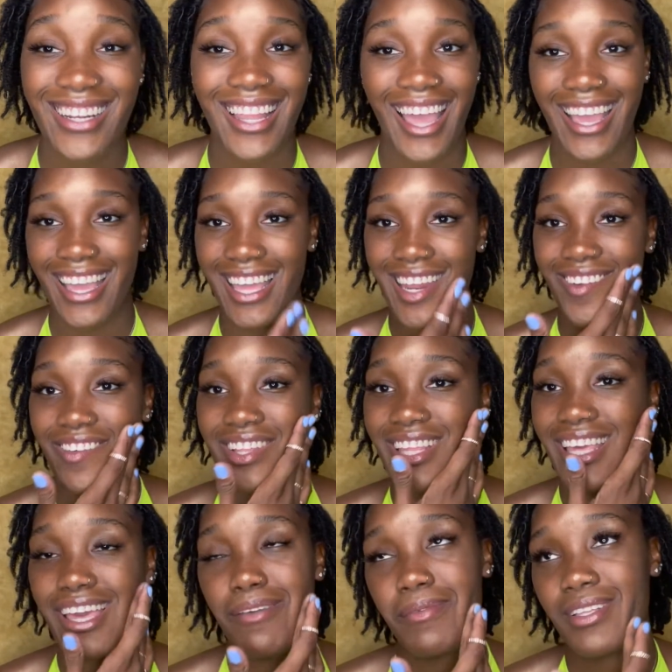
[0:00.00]
like, it didn't
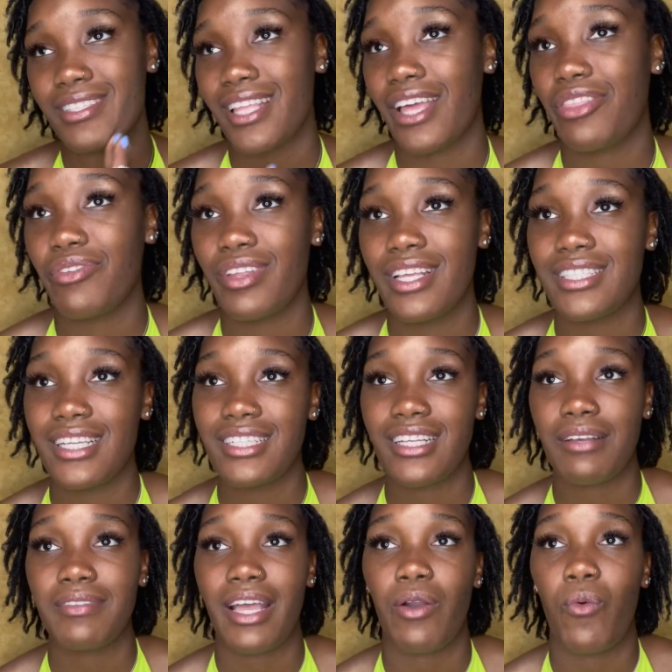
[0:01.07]
really hit me until like 3 days later.
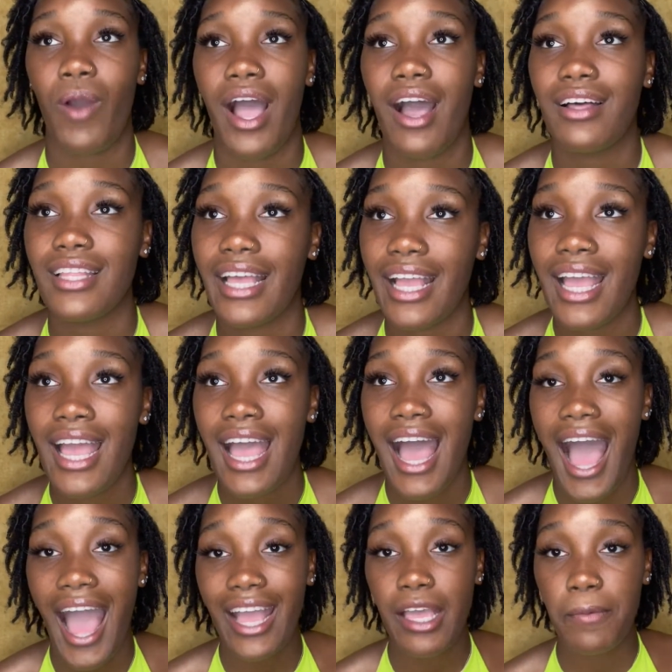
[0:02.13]
I'm like, wow, like,
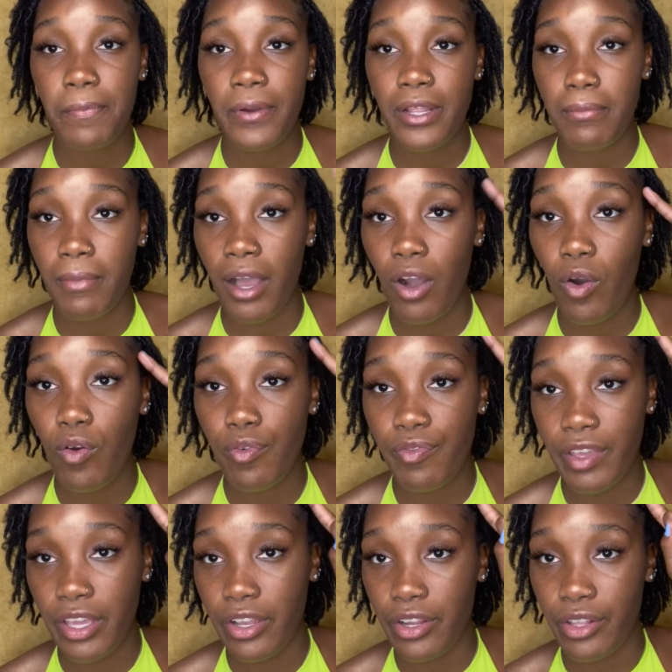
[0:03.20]
I can put my whole
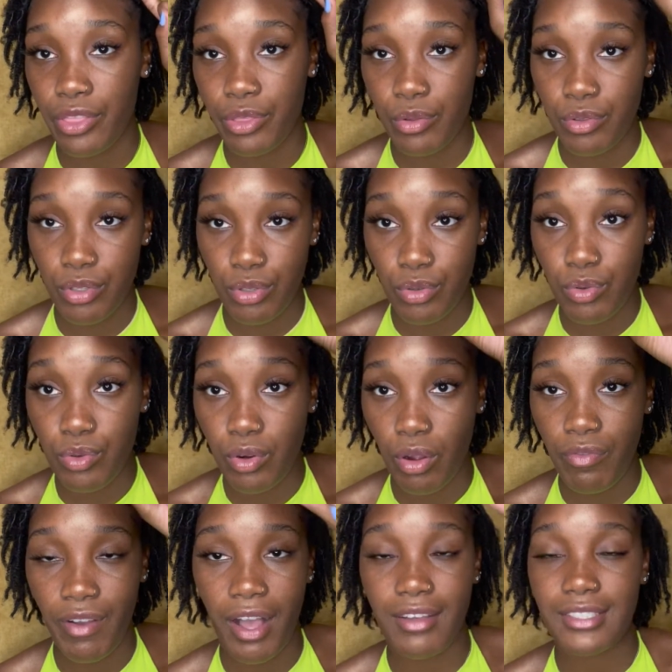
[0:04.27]
finger through the new
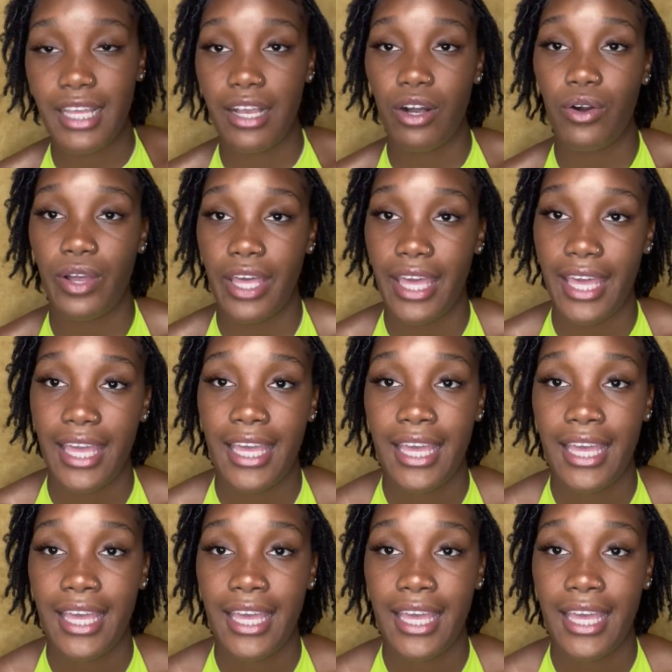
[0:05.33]
growth. I was like, okay.